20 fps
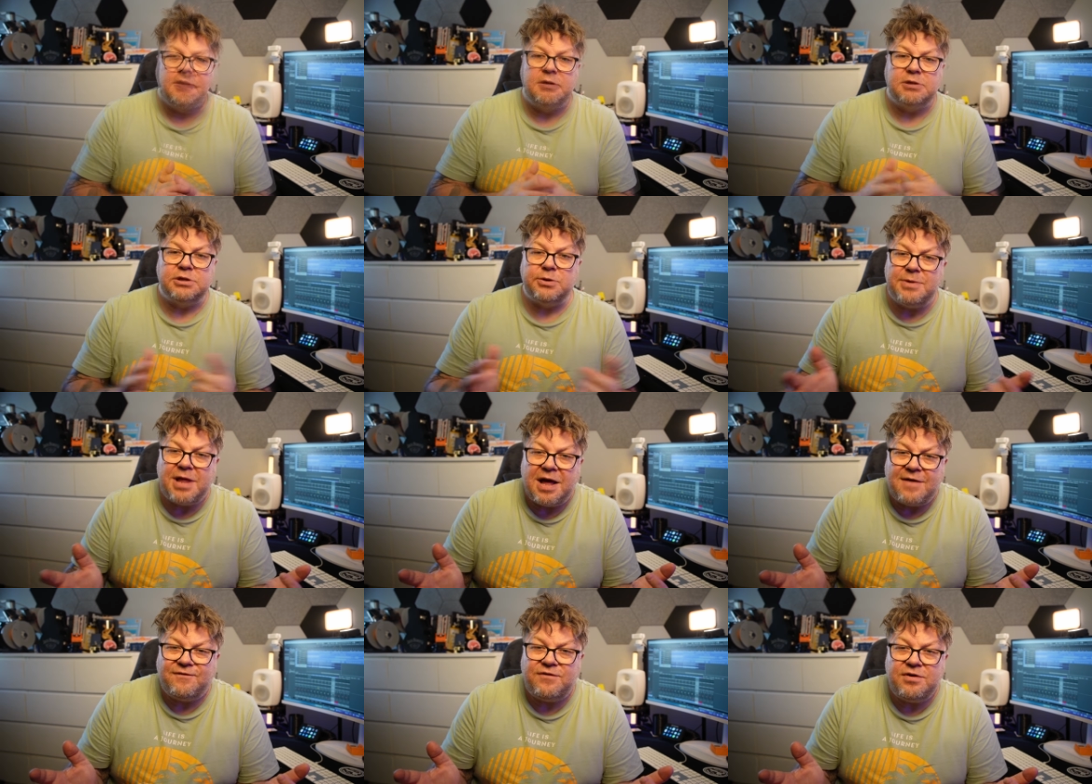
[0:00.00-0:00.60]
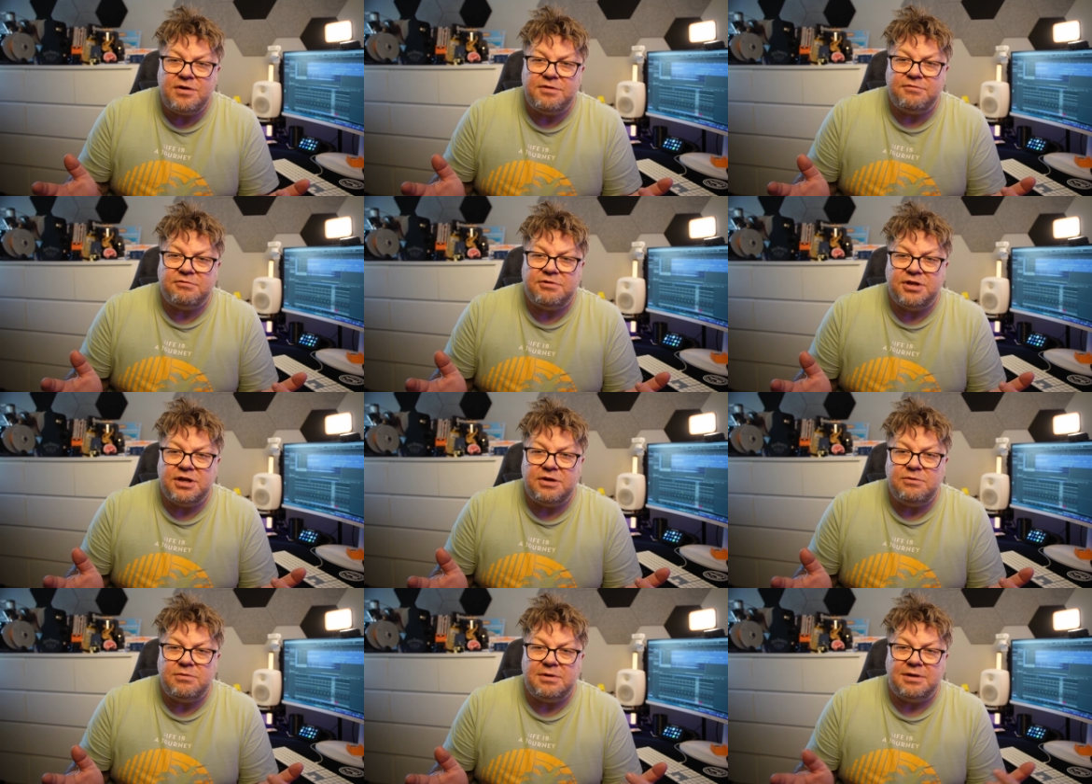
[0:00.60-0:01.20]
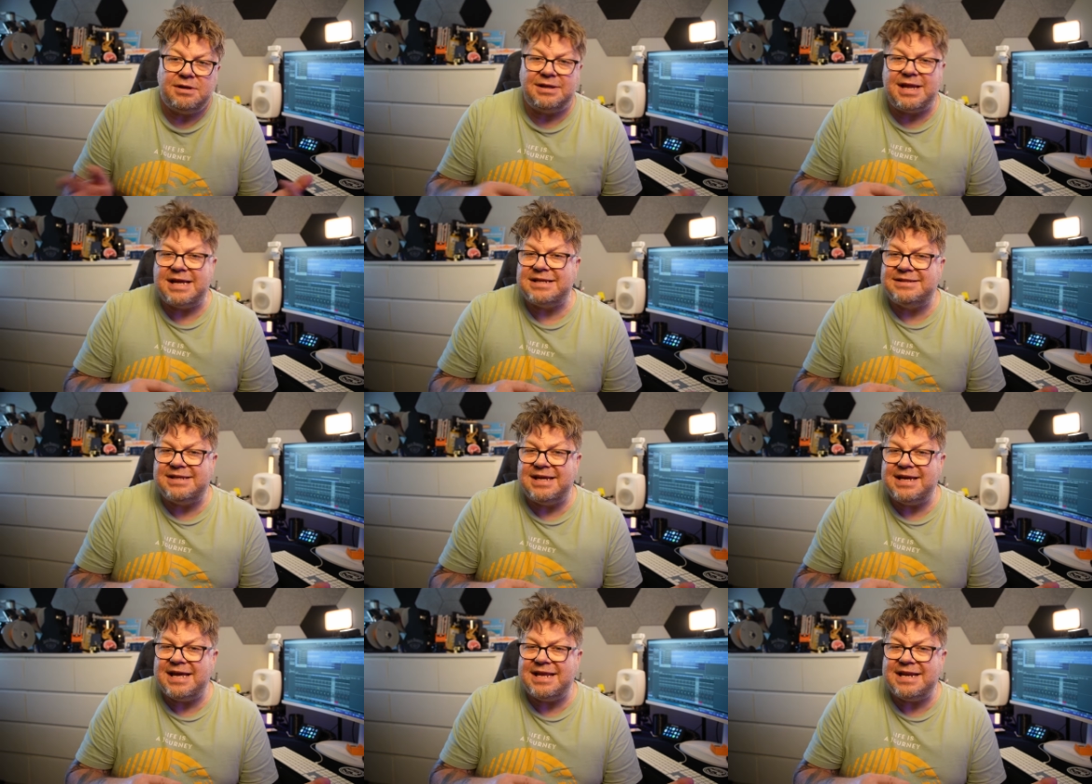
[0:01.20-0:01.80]
So without further ado, let's
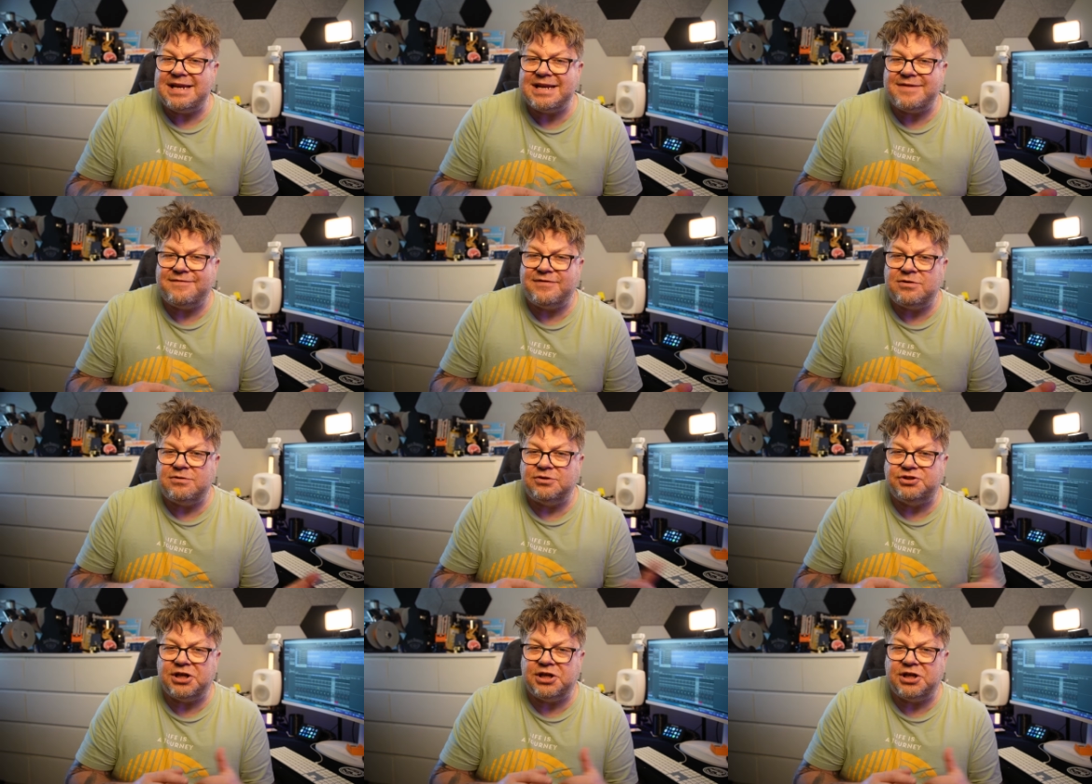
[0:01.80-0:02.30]
dig in and have a look,